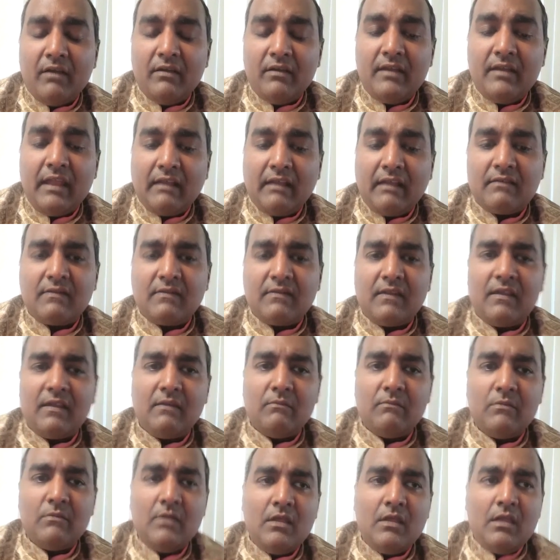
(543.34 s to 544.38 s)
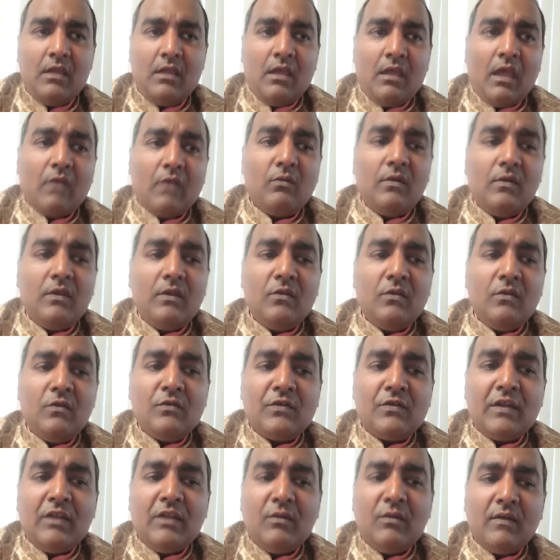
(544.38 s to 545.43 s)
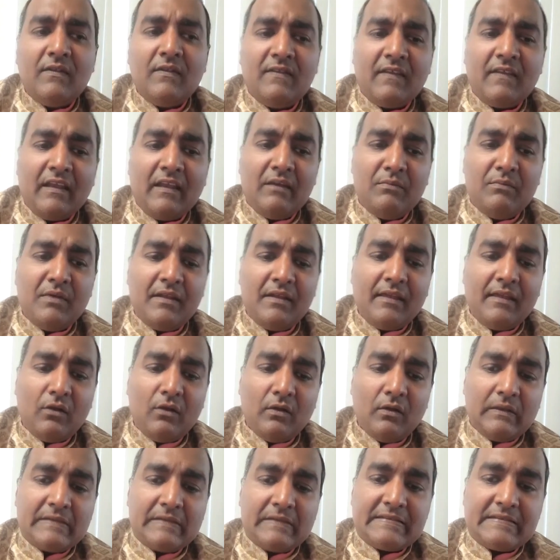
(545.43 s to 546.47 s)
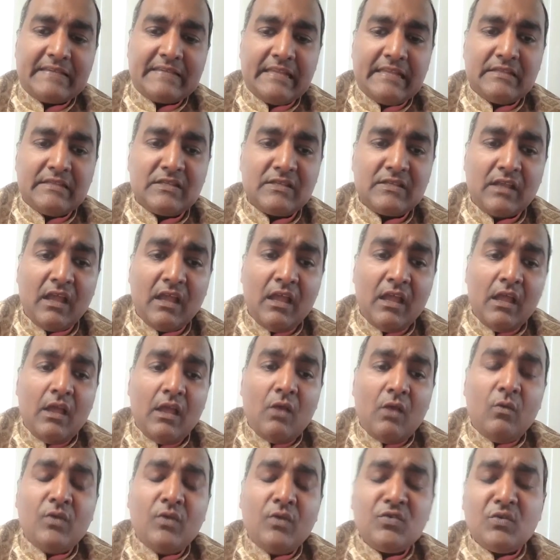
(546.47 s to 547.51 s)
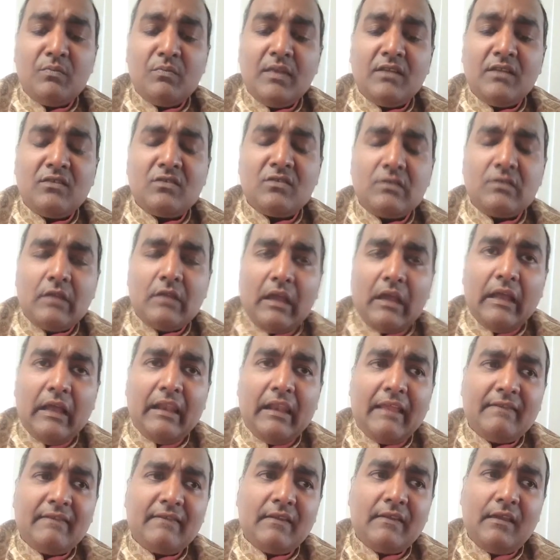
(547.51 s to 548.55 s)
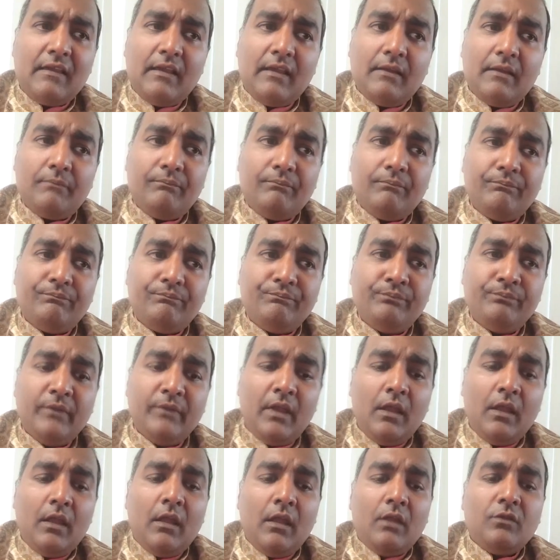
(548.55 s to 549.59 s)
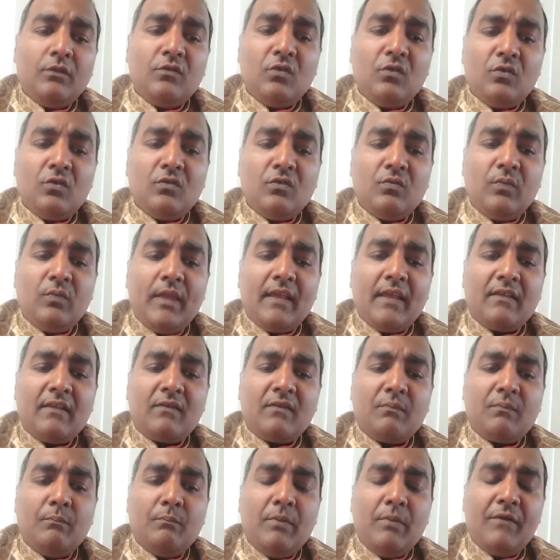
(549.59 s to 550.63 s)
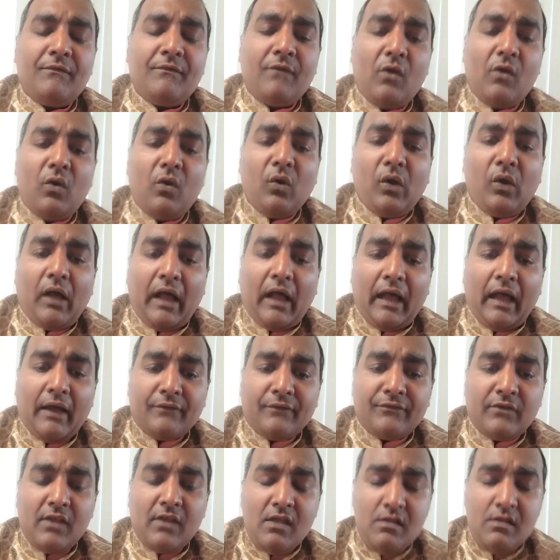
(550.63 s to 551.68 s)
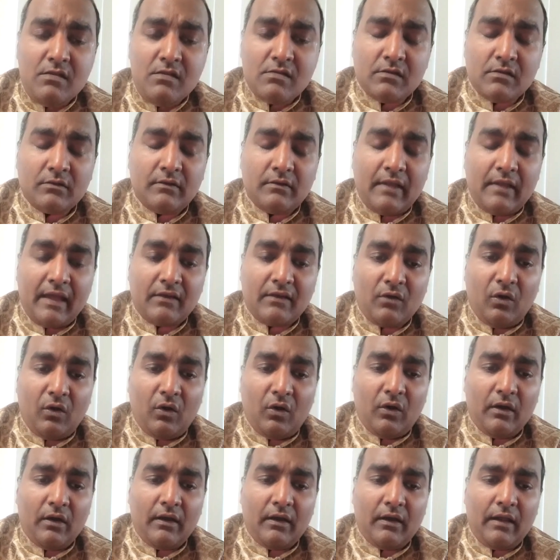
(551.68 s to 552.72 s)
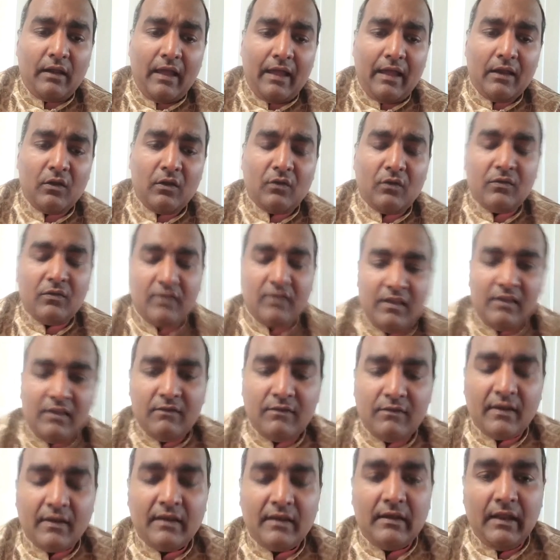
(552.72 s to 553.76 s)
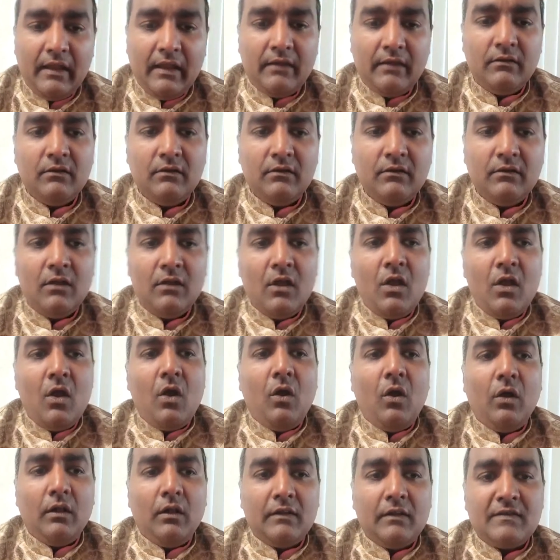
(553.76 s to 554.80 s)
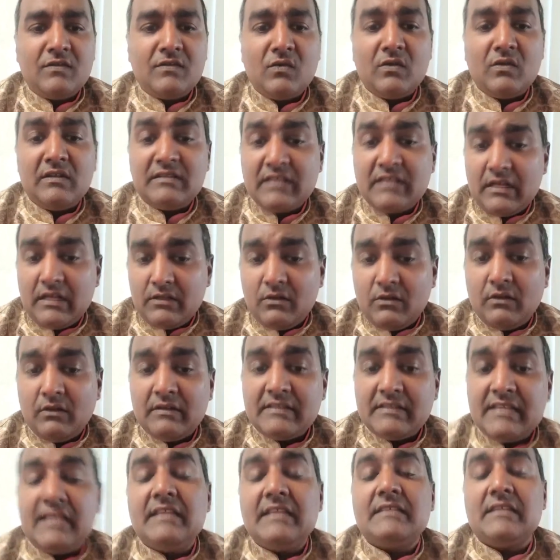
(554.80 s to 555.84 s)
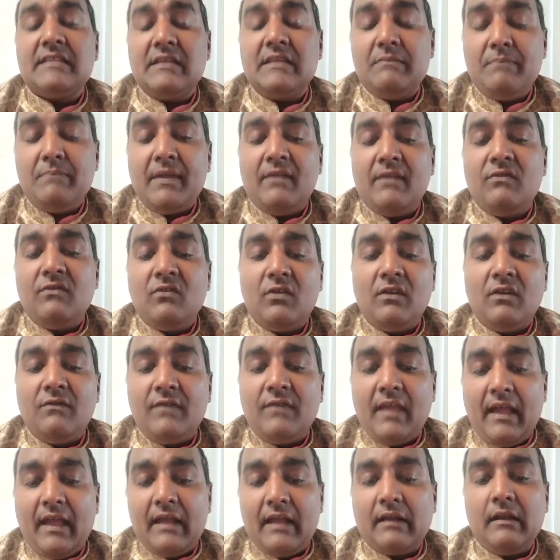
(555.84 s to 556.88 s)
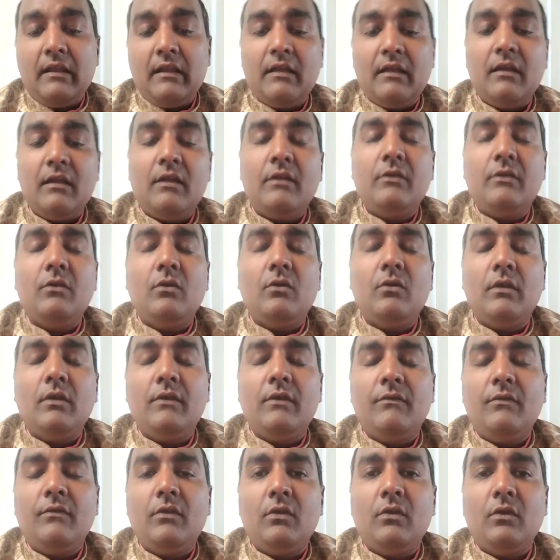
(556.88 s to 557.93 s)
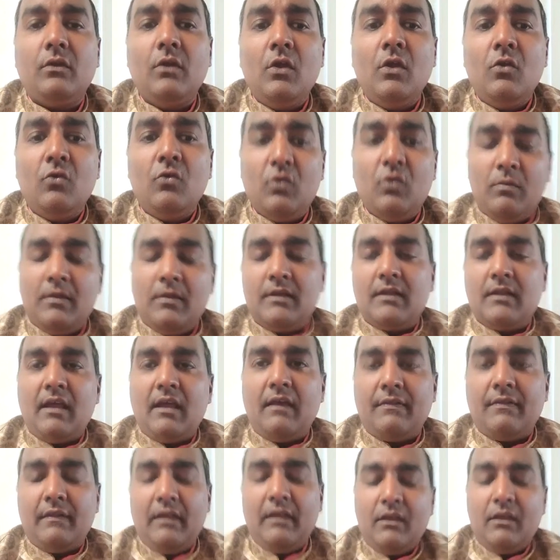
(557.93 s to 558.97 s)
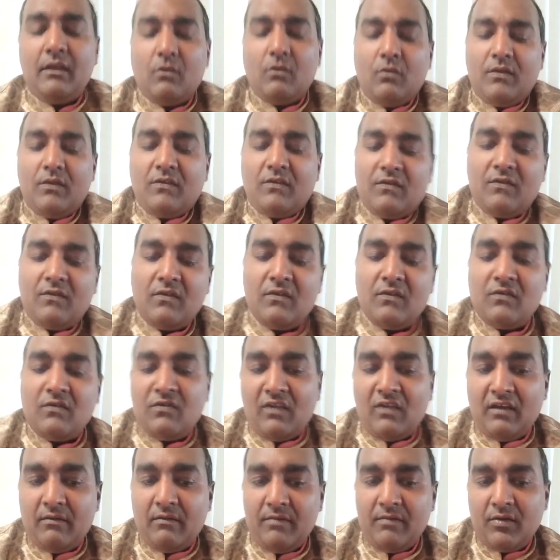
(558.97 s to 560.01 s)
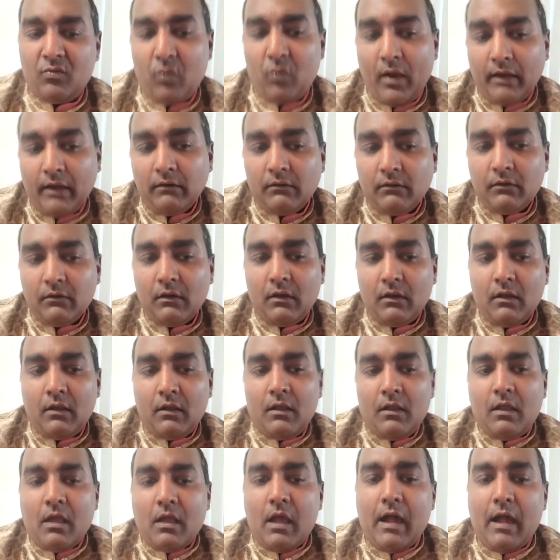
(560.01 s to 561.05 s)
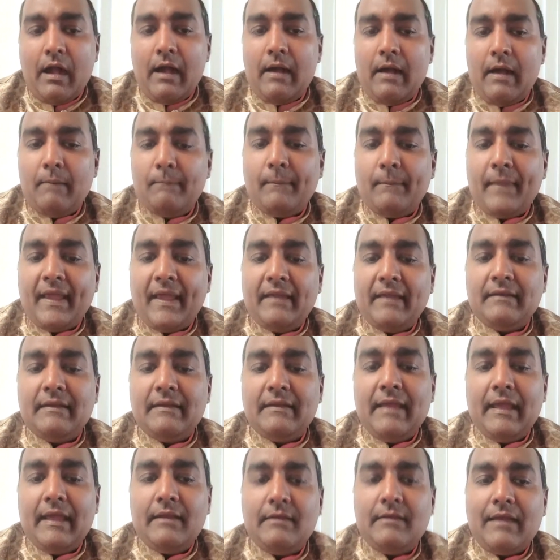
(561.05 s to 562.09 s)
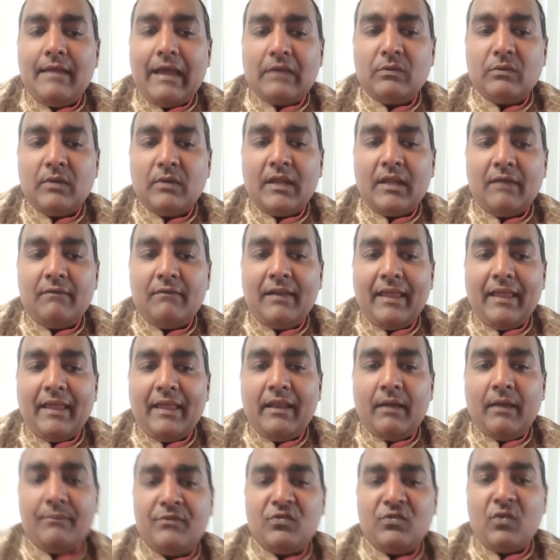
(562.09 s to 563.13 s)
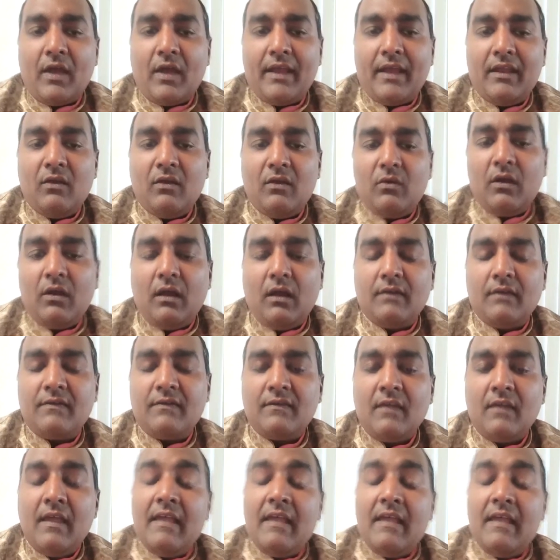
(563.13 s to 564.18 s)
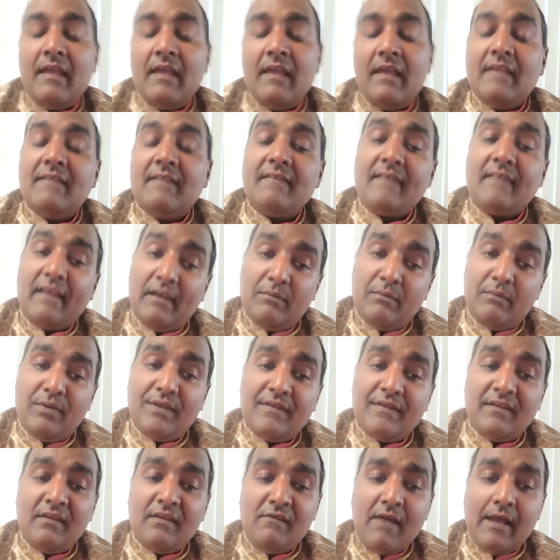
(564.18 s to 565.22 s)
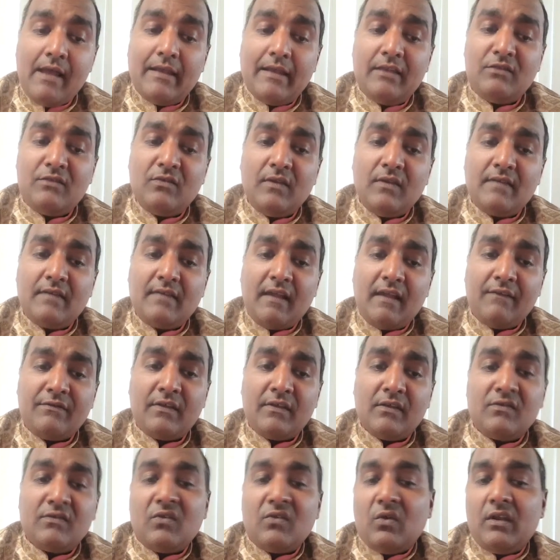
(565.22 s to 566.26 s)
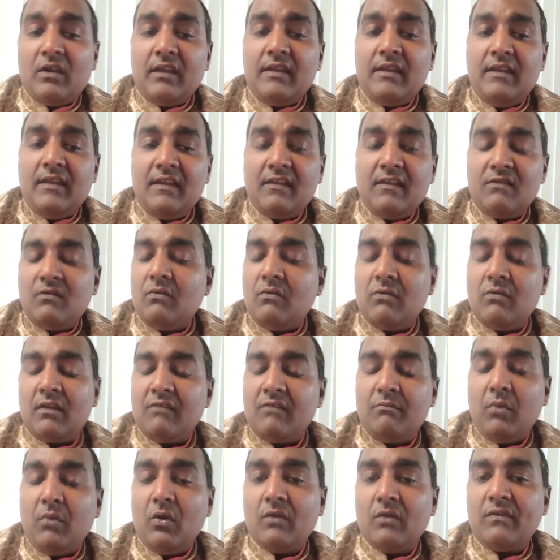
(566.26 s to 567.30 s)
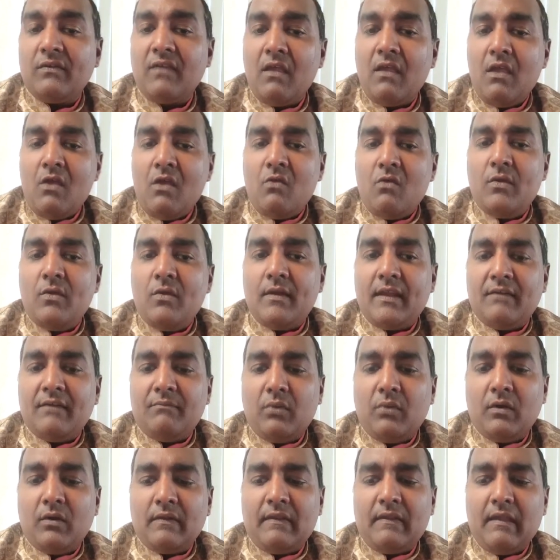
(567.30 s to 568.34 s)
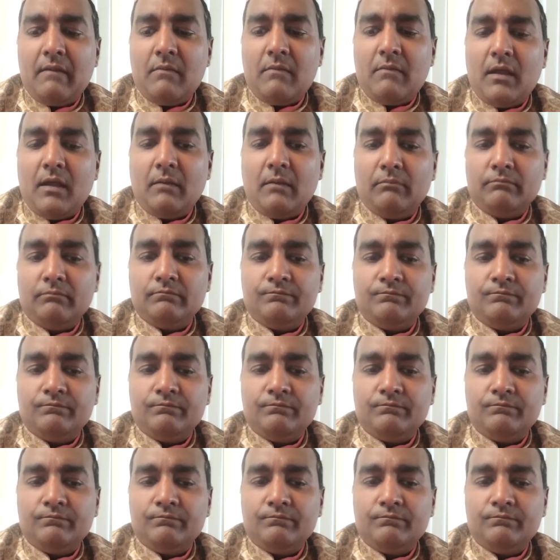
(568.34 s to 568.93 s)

next to him. And we usually would celebrate at All Saints, which would be, uh, let's say, mm, two weeks before or after that All Hallows Eve and then All Souls and All Saints. It depends on if you're Anglican or if you're Roman Catholic, which is you celebrate when. Um, and then that would have led up to either us celebrating Diwali two weeks after. So all the diyas we would have bought, we would have bought them um,